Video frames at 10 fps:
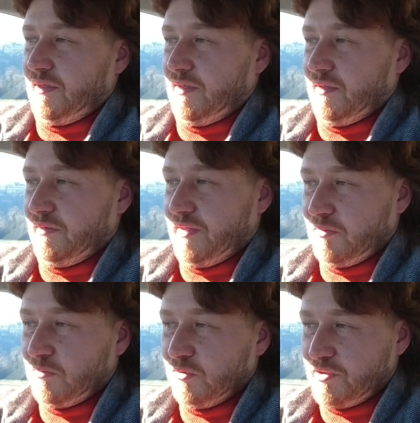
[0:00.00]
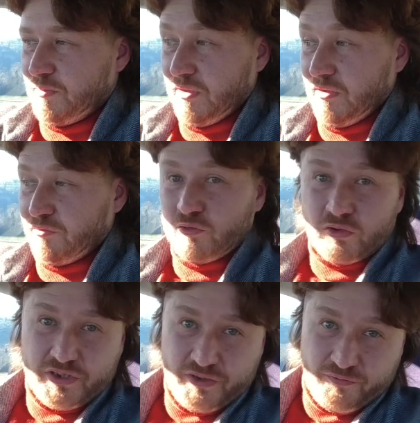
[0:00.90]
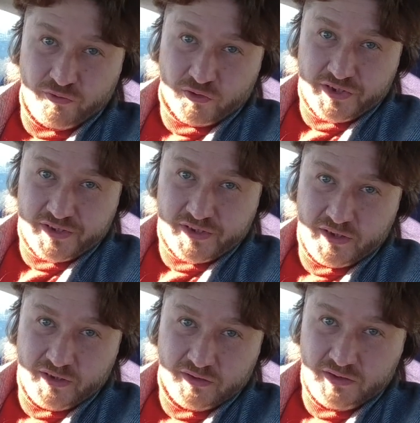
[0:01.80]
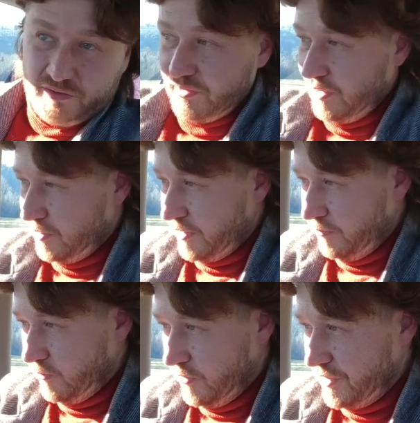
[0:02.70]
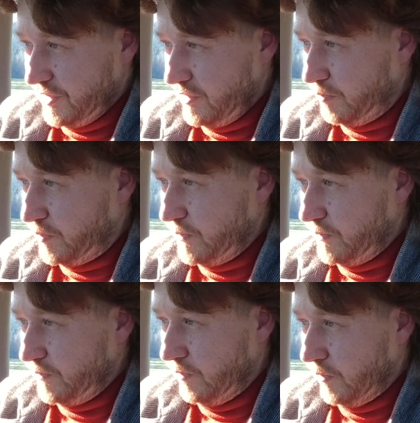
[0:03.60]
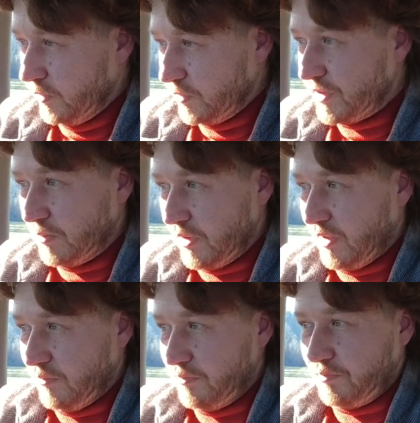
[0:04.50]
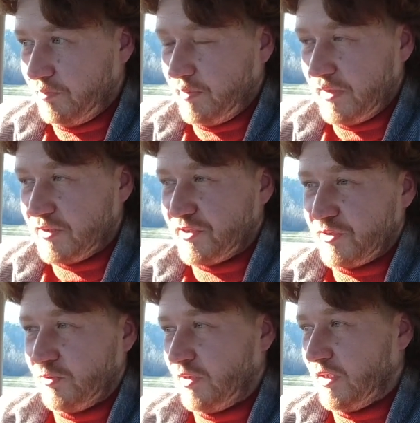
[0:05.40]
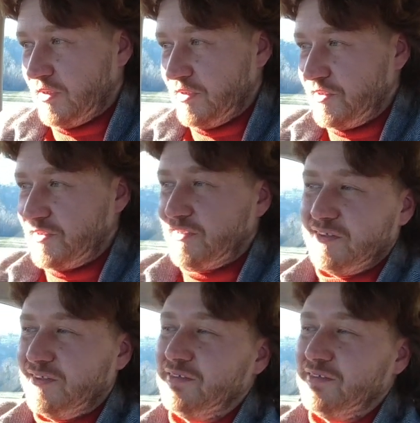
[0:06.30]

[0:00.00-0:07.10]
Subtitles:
And that Multipla, of course, is for sale. If anybody wants a Multipla personalized